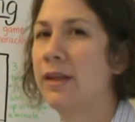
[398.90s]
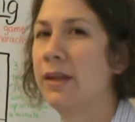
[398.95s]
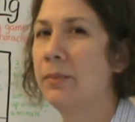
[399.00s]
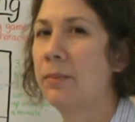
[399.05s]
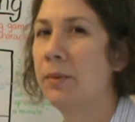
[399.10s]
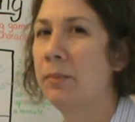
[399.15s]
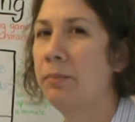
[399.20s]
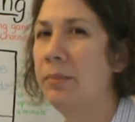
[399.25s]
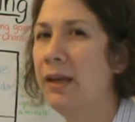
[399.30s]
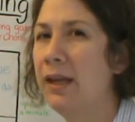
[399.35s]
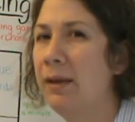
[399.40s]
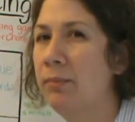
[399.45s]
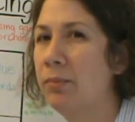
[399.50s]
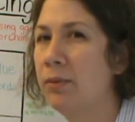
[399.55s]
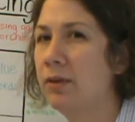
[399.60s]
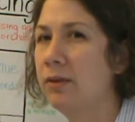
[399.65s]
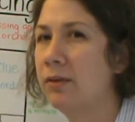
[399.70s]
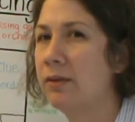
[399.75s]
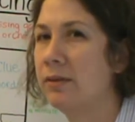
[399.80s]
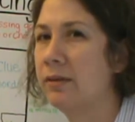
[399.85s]
But
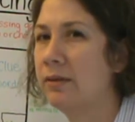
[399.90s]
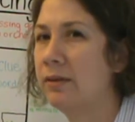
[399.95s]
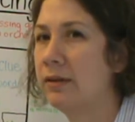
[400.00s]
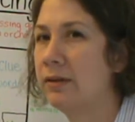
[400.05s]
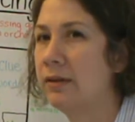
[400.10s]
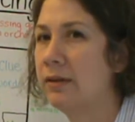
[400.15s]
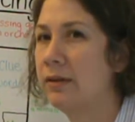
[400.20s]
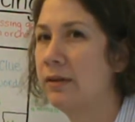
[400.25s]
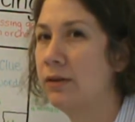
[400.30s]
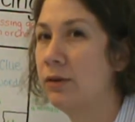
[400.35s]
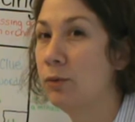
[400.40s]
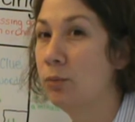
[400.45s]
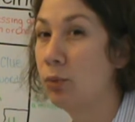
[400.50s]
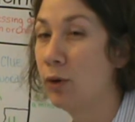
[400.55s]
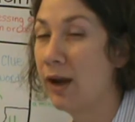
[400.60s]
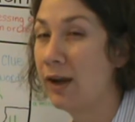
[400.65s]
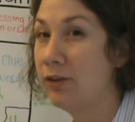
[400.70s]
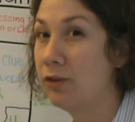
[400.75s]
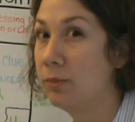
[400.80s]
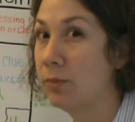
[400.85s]
people who
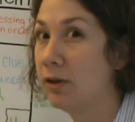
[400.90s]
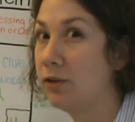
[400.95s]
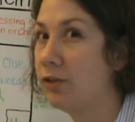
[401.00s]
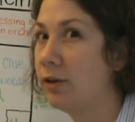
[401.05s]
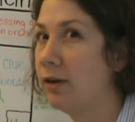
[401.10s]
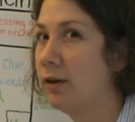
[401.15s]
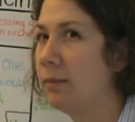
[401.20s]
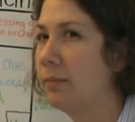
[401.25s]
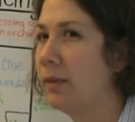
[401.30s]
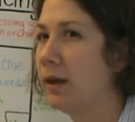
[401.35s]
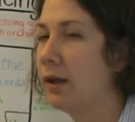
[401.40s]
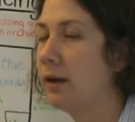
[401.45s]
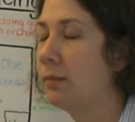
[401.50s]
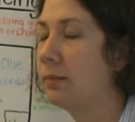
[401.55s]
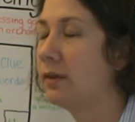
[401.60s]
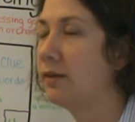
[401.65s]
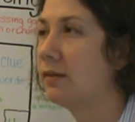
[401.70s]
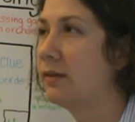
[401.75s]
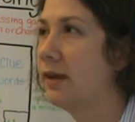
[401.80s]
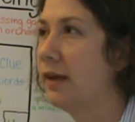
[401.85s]
brag too much end up making
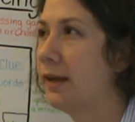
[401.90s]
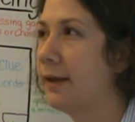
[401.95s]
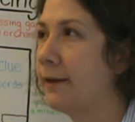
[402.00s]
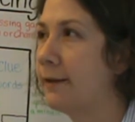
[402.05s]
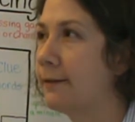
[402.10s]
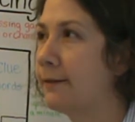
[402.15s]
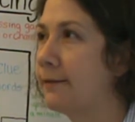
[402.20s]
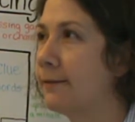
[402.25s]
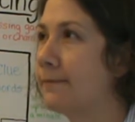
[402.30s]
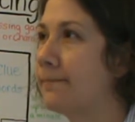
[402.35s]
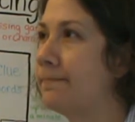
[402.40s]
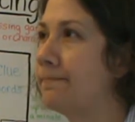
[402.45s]
mistakes.